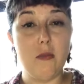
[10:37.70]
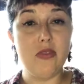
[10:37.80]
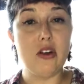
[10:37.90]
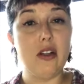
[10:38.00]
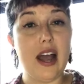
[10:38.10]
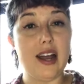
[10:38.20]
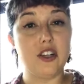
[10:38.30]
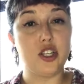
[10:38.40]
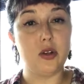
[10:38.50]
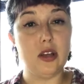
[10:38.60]
they'll
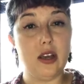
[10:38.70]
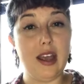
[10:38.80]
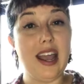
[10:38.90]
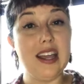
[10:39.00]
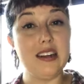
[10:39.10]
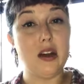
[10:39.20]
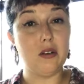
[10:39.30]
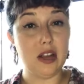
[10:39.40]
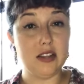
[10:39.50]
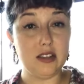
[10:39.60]
actually hand out
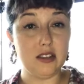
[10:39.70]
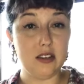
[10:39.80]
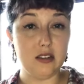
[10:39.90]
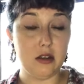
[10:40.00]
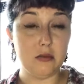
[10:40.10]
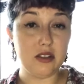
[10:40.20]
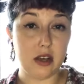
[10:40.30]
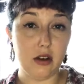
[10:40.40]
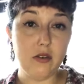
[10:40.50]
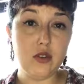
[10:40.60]
licenses
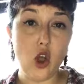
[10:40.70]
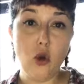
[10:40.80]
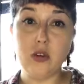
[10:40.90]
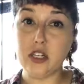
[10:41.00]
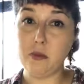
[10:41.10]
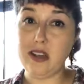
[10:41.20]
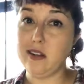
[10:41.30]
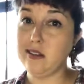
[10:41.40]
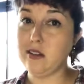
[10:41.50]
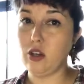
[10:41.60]
themselves, which
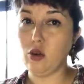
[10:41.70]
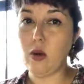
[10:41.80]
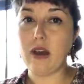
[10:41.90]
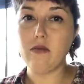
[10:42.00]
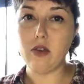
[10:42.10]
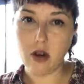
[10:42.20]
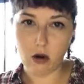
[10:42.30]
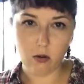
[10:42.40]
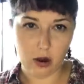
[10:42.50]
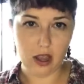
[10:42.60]
means you have no
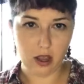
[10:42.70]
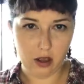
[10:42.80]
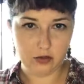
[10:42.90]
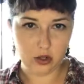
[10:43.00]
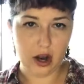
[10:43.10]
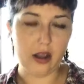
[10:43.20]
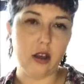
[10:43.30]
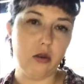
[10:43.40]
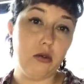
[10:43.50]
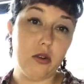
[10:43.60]
way of
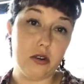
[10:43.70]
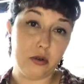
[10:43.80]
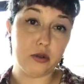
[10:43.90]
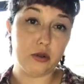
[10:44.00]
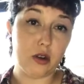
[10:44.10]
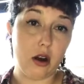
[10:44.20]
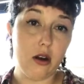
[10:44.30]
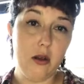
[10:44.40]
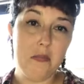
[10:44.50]
tracking who your users are.